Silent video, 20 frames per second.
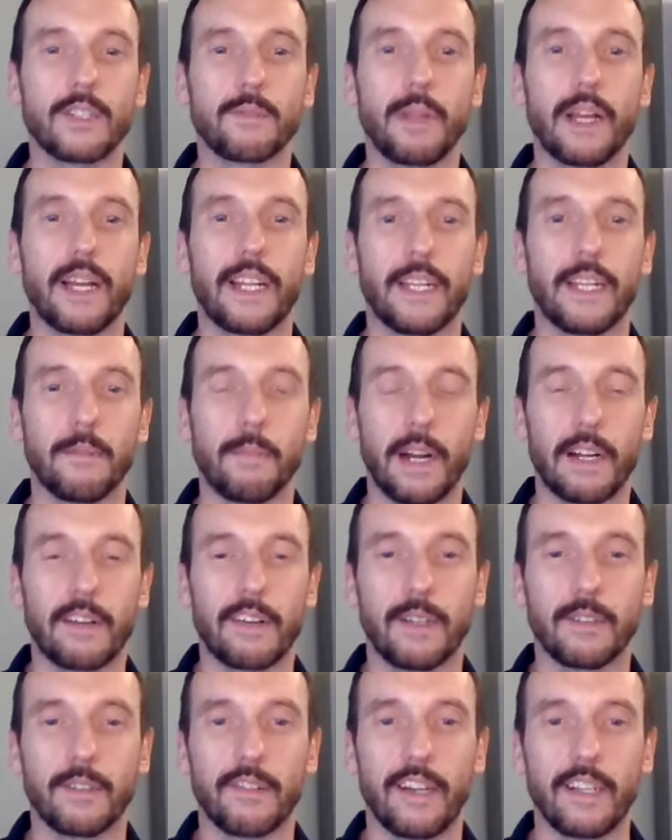Sounds playing in the
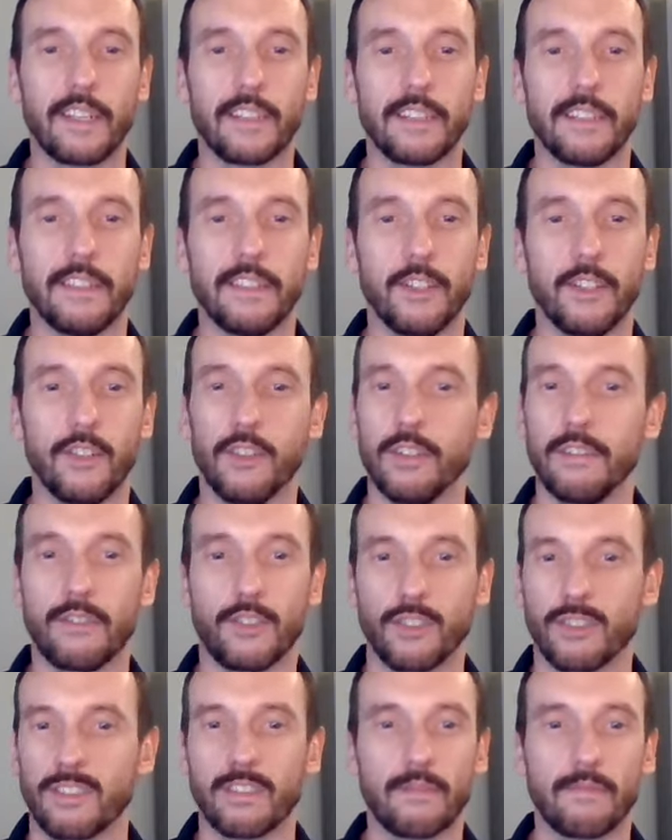background or anything, or
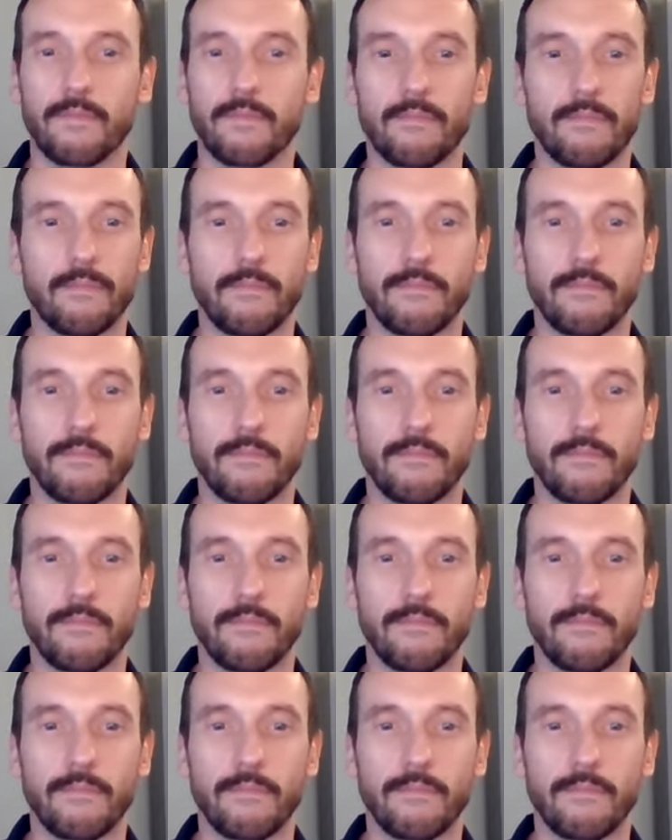just